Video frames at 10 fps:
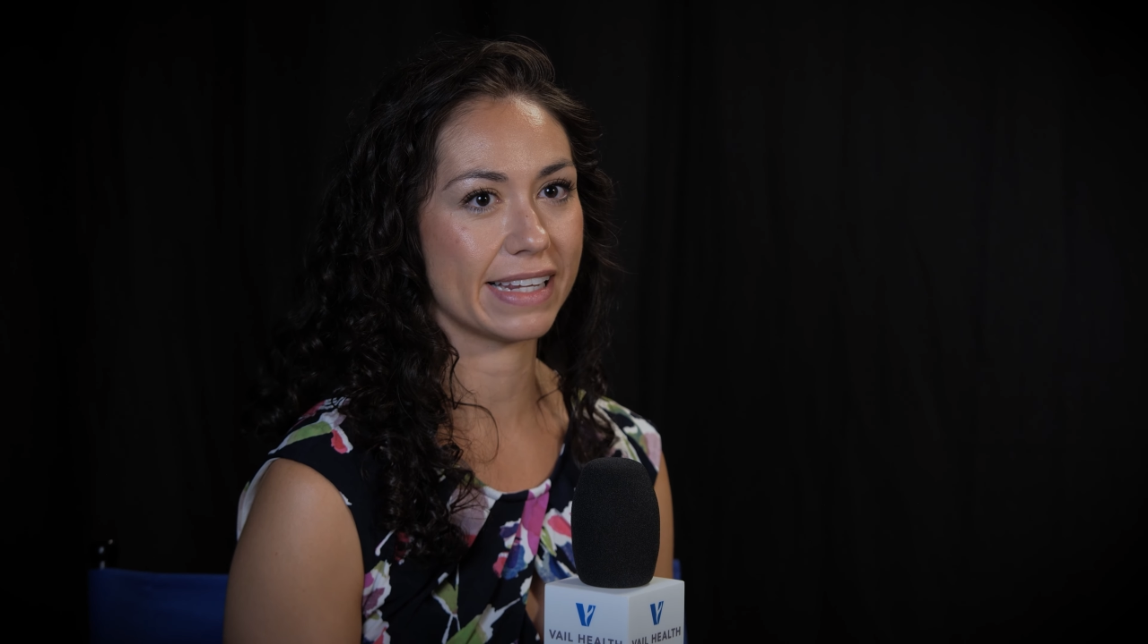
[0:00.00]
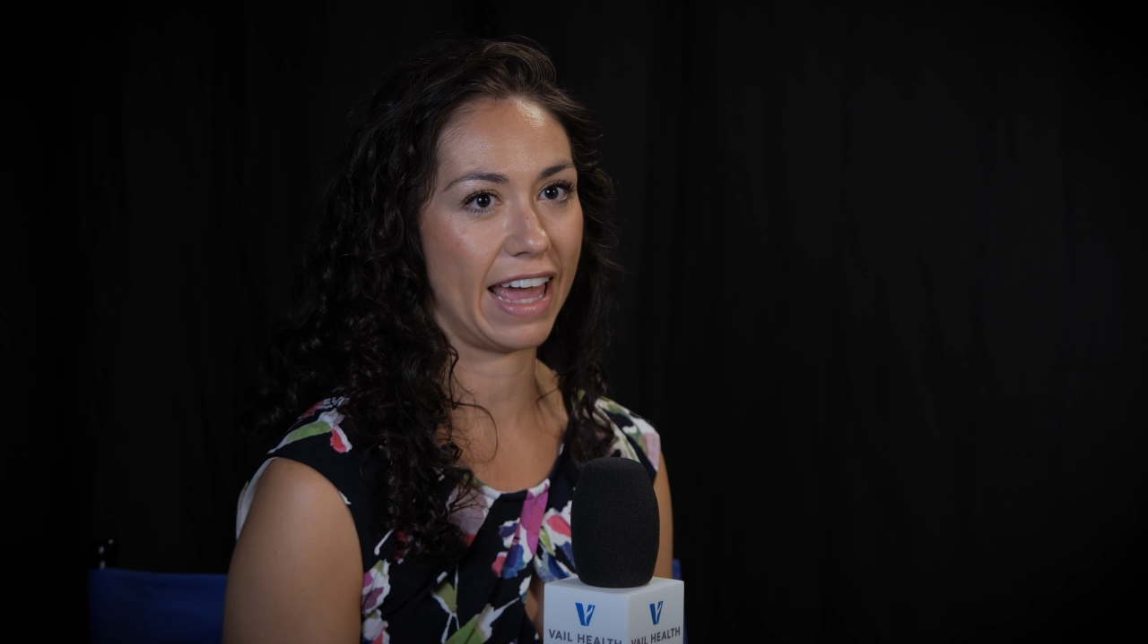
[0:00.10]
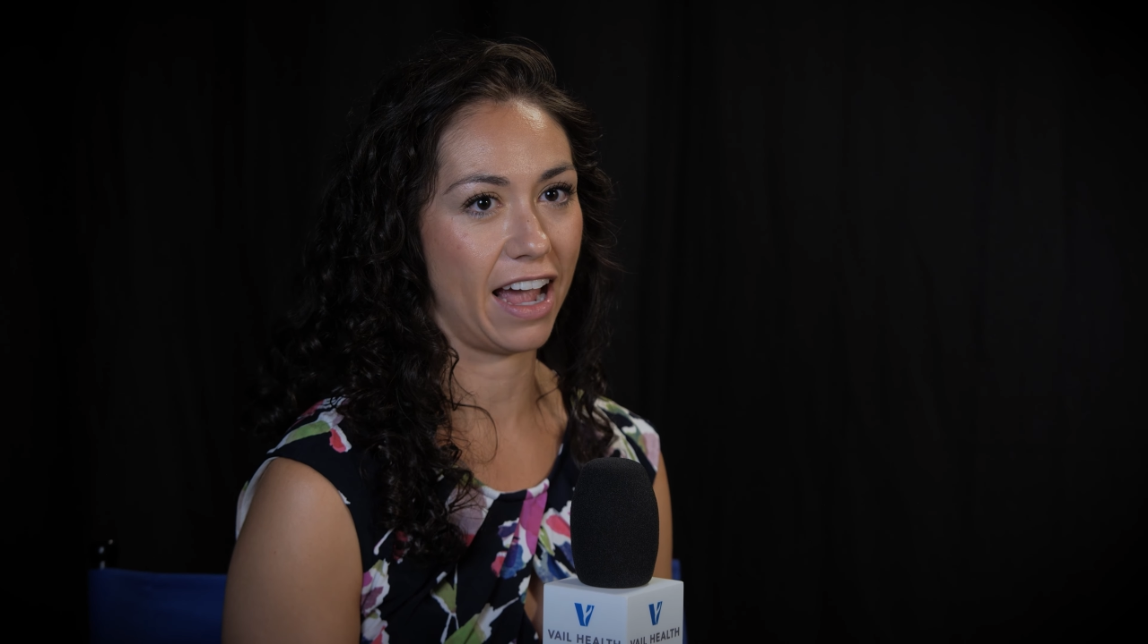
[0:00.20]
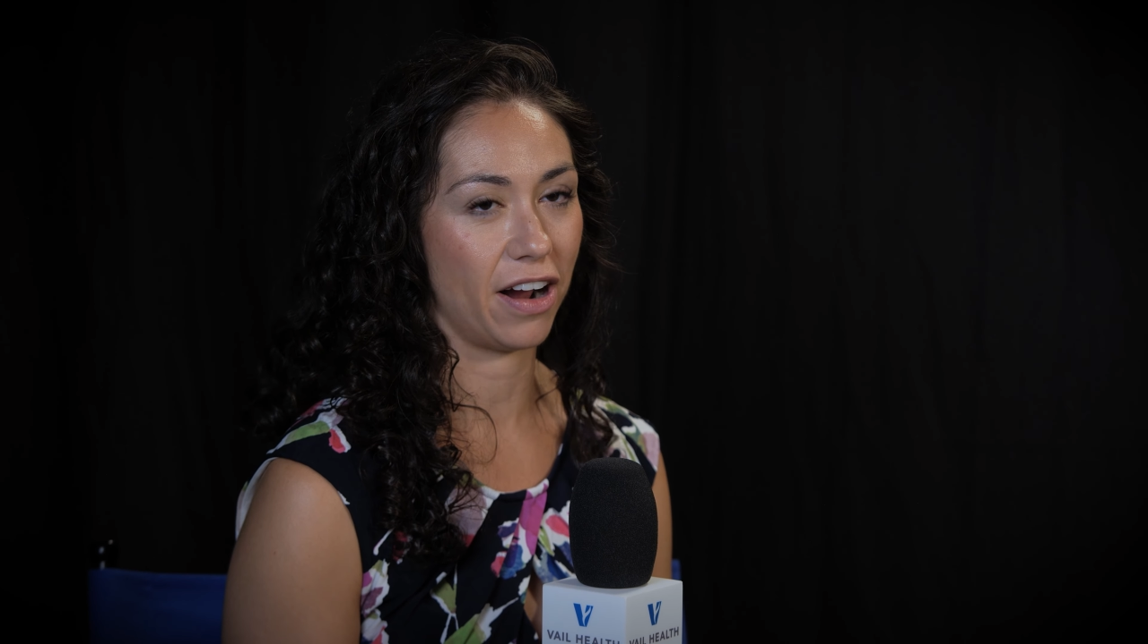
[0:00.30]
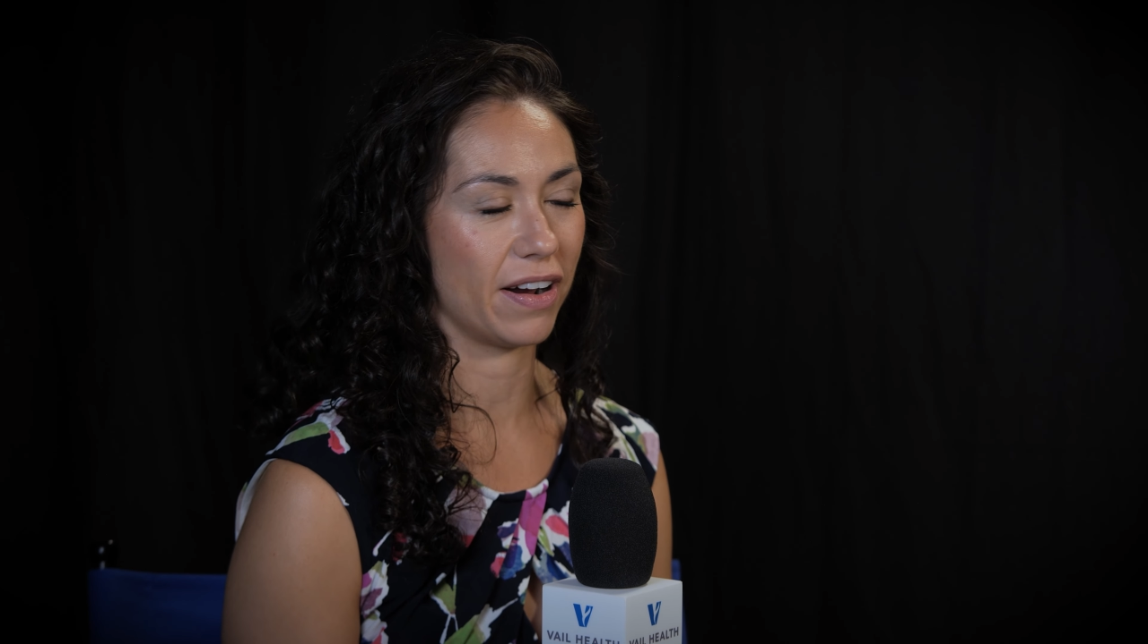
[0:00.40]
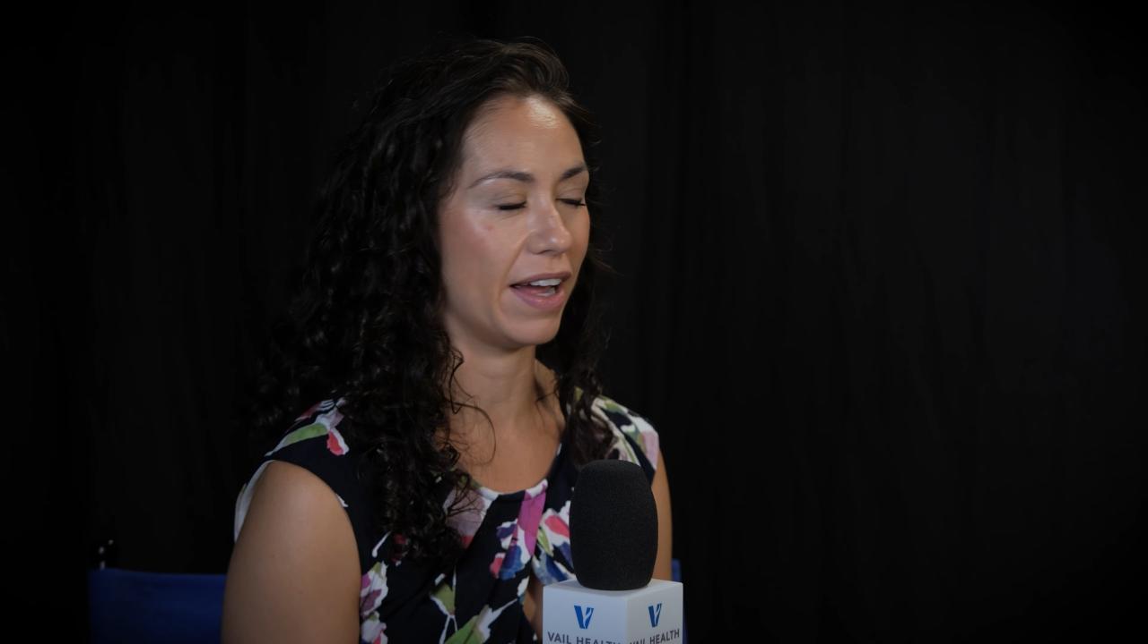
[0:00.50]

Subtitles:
care.